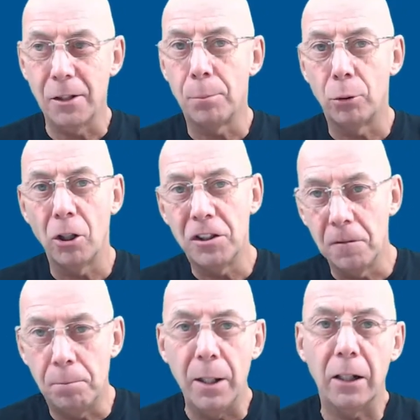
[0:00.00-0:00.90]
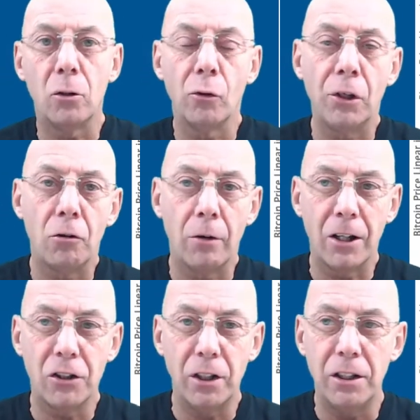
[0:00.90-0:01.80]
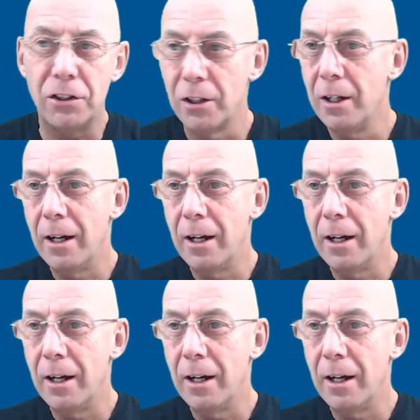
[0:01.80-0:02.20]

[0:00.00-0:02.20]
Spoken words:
the price of Bitcoin crashes.